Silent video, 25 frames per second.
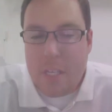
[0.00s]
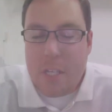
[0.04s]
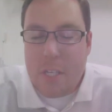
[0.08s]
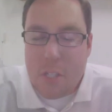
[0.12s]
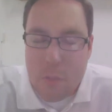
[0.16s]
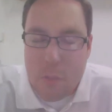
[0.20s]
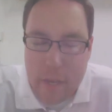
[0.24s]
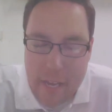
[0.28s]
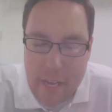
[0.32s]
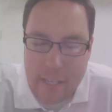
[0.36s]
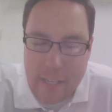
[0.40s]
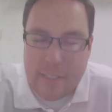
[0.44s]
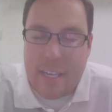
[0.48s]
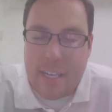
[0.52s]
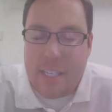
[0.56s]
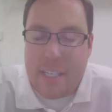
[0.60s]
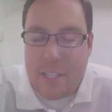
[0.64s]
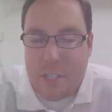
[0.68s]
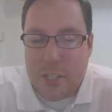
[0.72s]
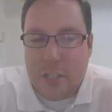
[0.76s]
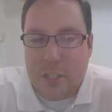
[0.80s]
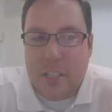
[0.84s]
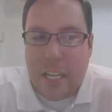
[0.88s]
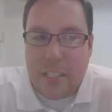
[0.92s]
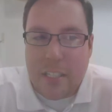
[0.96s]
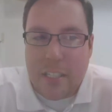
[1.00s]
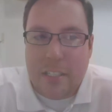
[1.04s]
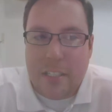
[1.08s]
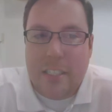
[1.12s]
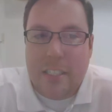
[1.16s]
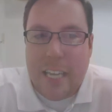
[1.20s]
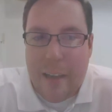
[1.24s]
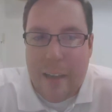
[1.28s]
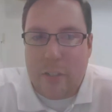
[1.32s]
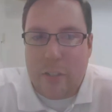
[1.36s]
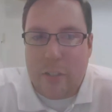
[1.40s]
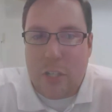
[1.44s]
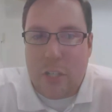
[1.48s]
So I guess that's a
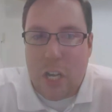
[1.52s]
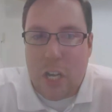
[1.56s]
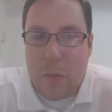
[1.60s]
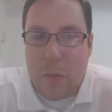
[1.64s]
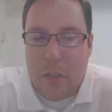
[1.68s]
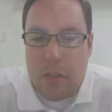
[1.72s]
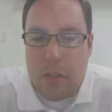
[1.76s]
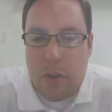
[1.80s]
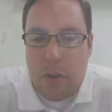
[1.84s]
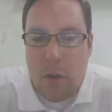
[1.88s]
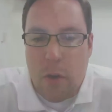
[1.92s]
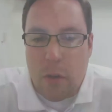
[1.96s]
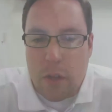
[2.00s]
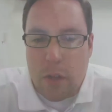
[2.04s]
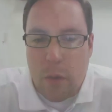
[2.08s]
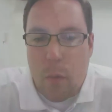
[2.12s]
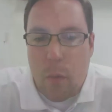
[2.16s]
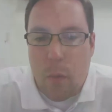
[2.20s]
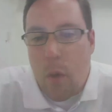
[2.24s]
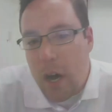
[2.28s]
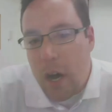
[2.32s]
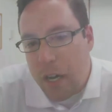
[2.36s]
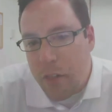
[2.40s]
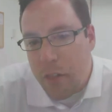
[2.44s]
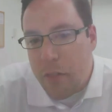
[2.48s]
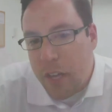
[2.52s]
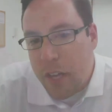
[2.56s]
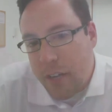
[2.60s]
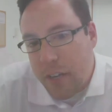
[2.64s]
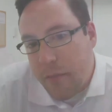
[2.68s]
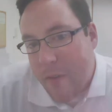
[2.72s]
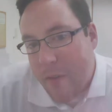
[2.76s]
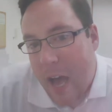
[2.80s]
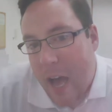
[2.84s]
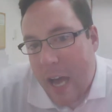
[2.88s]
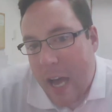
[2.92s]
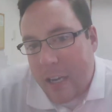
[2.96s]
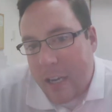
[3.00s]
scavenger hunt with only one thing to
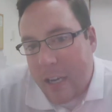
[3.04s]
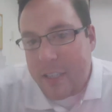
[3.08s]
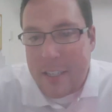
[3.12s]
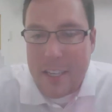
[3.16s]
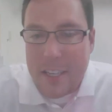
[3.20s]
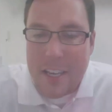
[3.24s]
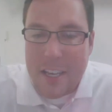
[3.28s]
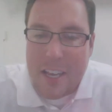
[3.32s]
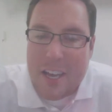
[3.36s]
find.